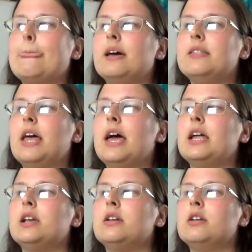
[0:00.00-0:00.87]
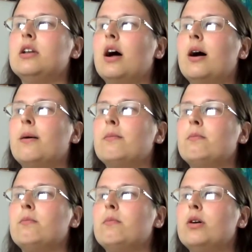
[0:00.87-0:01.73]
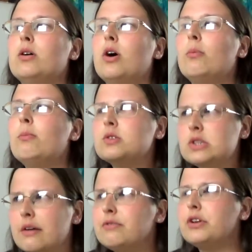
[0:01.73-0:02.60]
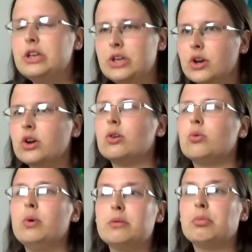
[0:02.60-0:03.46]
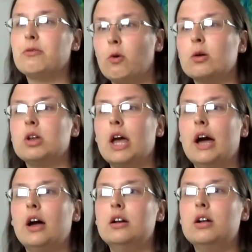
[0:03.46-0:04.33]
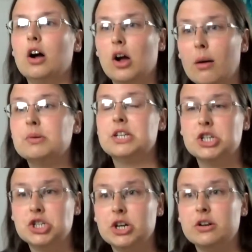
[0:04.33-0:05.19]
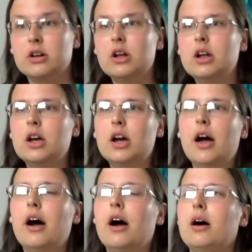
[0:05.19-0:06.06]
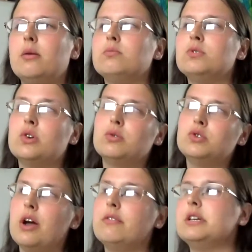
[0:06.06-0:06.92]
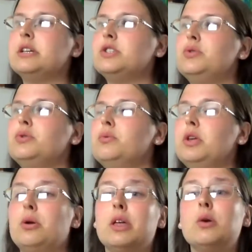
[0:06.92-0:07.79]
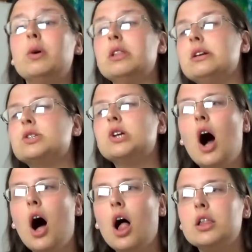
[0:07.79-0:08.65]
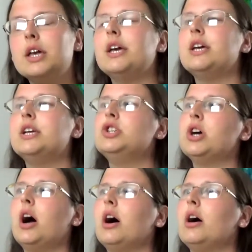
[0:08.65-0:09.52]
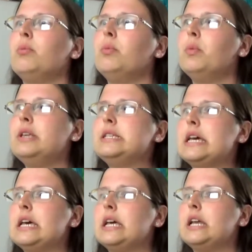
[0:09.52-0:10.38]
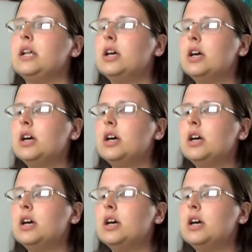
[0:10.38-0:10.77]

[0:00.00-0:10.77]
And then, um, almost every year we had performed at a competition. Um, so traveling to, you know, like Williams College, um, we did